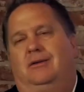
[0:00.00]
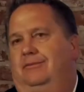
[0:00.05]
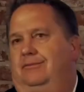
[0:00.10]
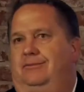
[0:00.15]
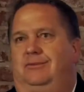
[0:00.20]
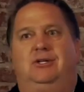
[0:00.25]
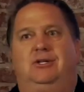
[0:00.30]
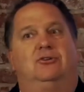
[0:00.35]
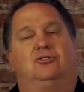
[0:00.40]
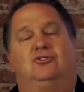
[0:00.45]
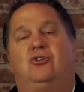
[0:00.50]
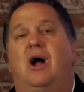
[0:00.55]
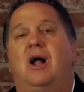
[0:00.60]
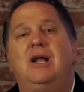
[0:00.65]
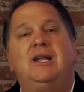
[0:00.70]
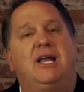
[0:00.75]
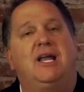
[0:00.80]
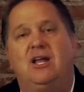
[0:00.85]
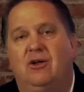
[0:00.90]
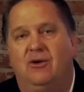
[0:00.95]
You know, trying
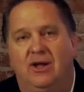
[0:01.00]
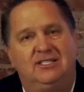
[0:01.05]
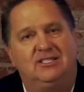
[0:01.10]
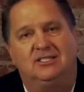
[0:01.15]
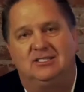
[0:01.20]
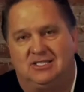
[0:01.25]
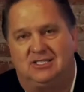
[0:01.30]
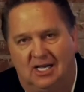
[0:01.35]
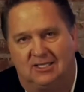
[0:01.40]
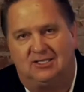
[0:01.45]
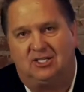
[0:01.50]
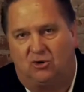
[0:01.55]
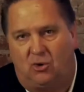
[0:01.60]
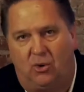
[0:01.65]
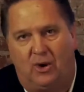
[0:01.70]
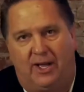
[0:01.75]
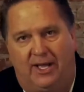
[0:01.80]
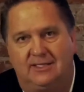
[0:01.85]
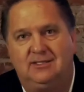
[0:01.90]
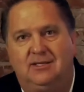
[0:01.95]
to get your agents not to
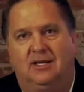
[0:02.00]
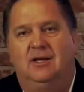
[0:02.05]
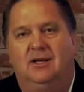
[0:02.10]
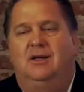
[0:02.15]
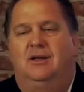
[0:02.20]
quit